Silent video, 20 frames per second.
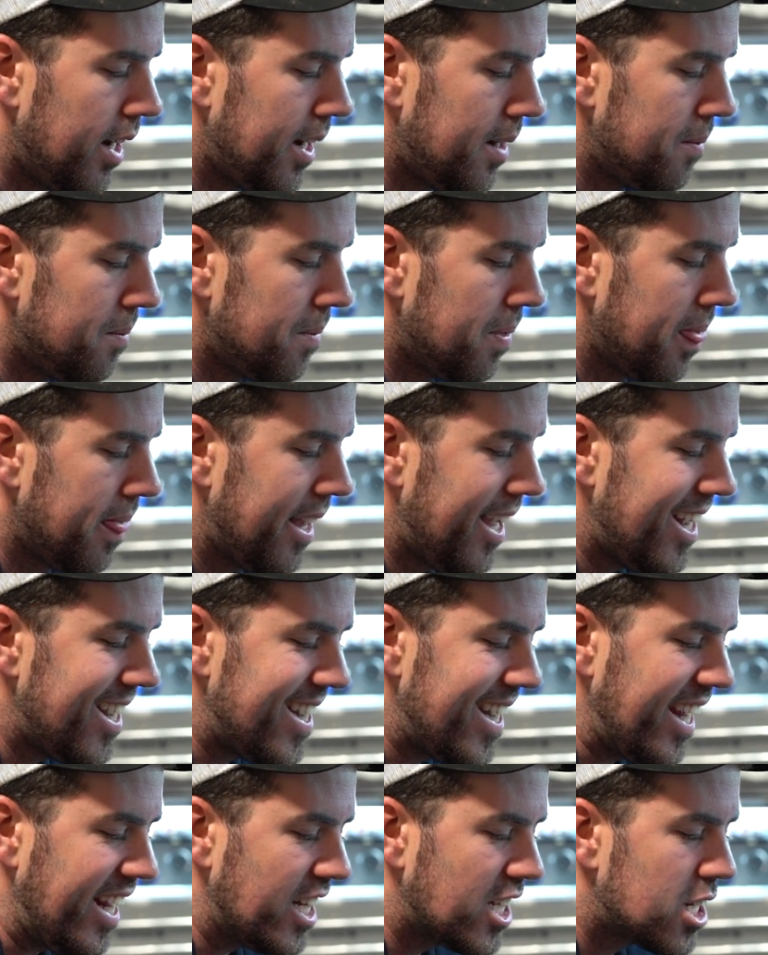um, it
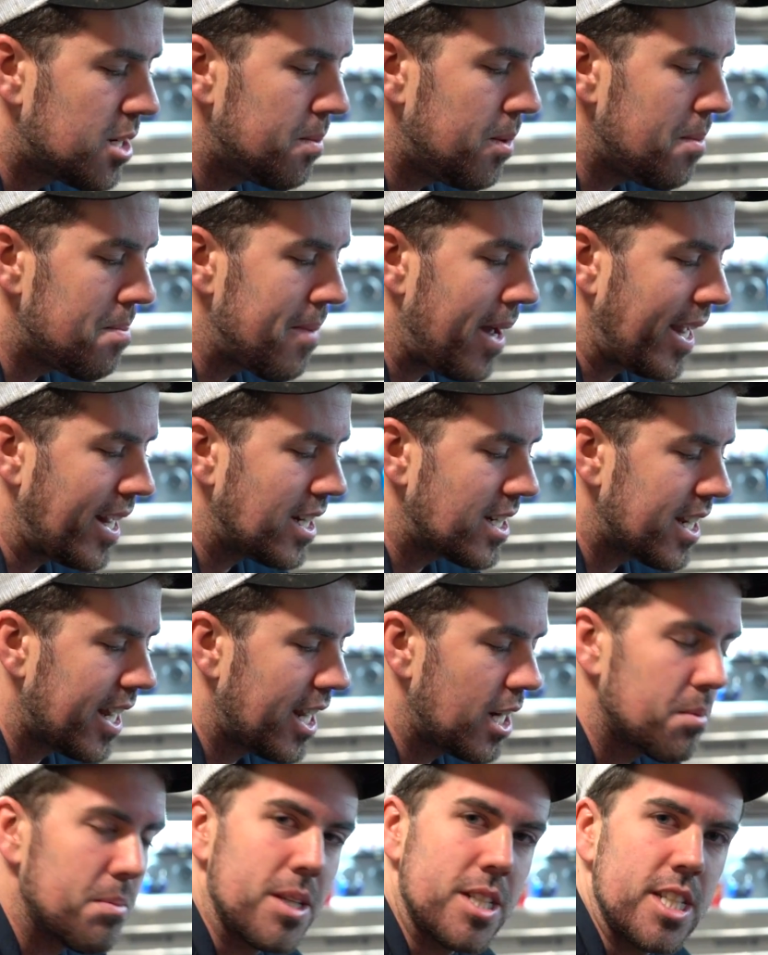needs to be
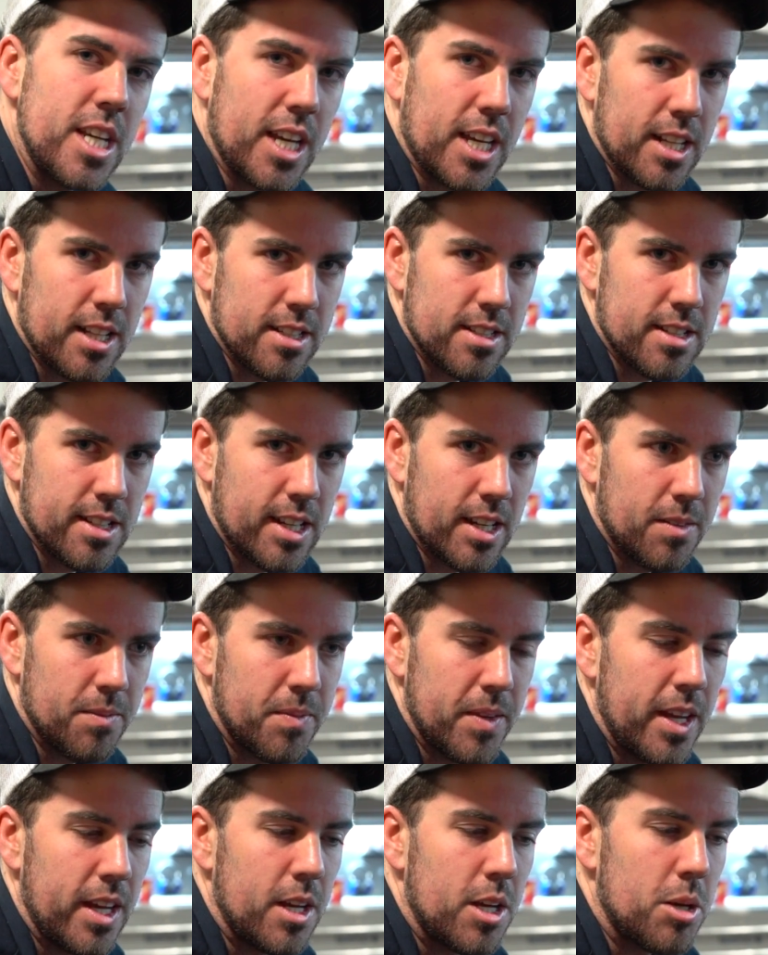maintained meticulously.
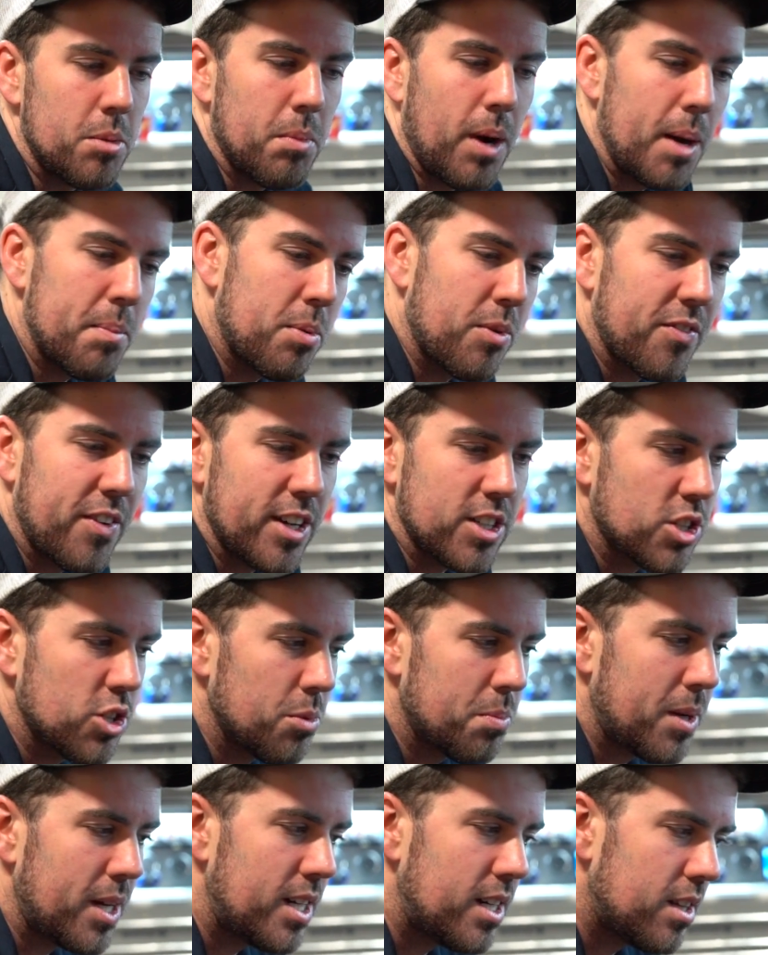In my
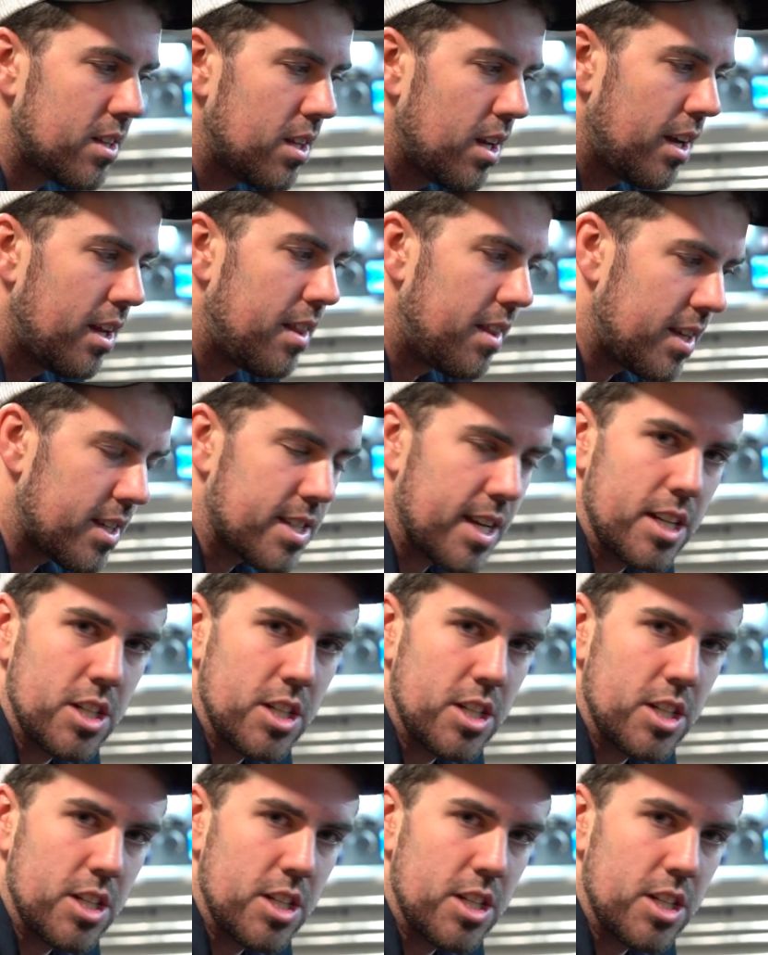professional opinion, this